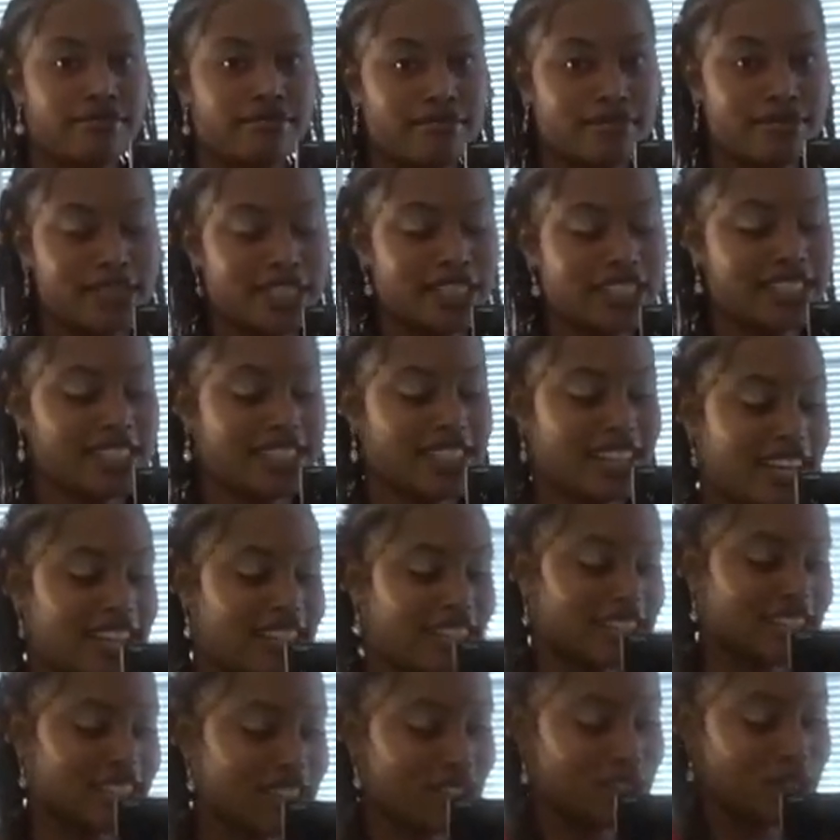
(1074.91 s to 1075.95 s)
we
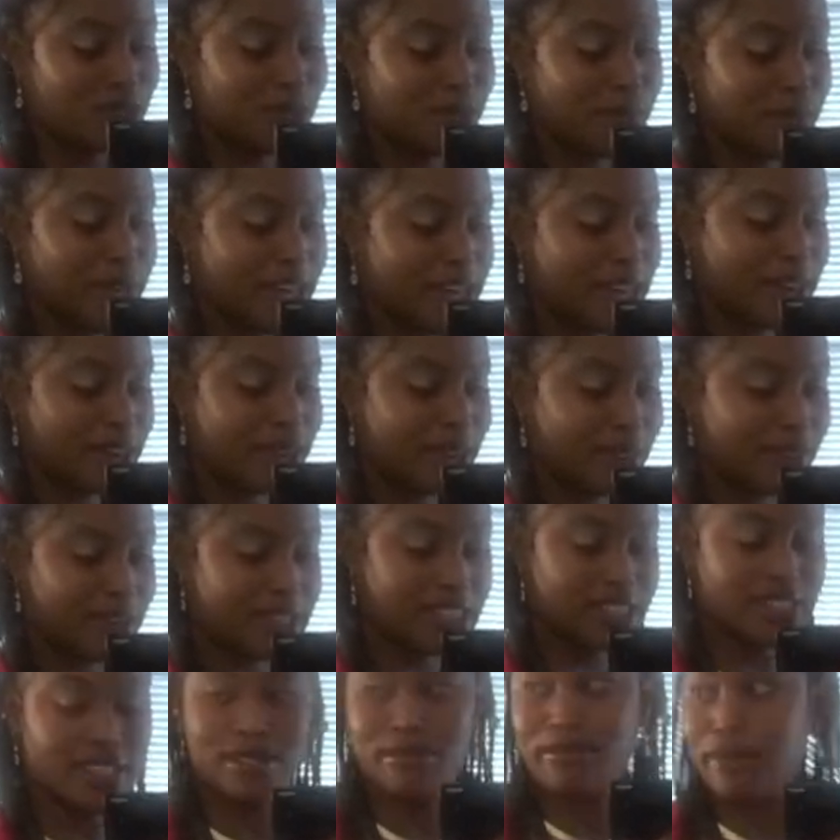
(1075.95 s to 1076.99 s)
decided to do pink,
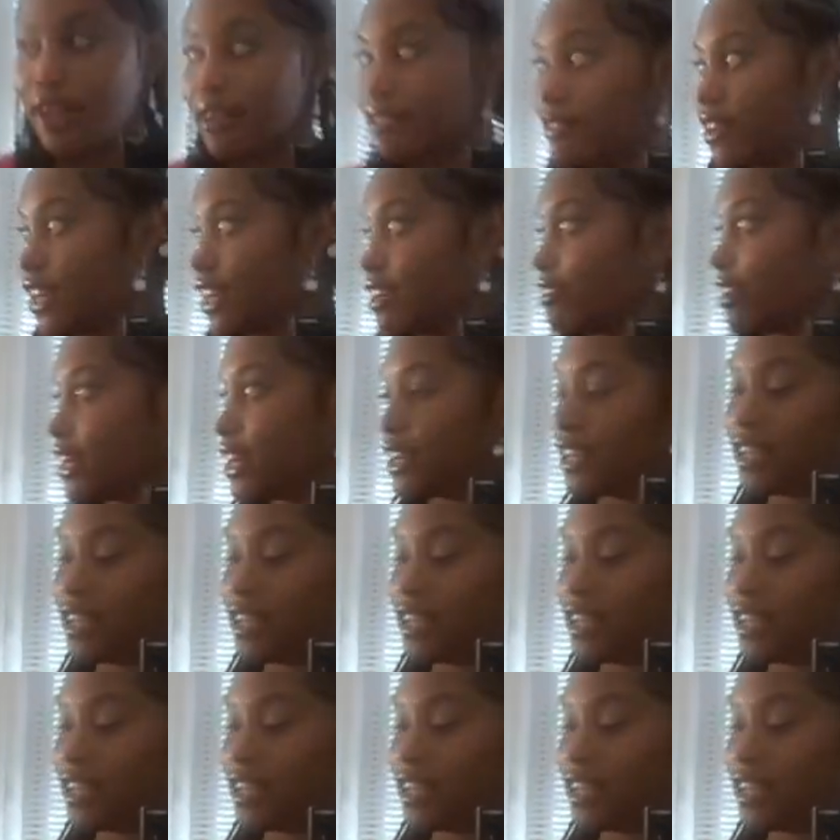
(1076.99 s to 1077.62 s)
which is my favorite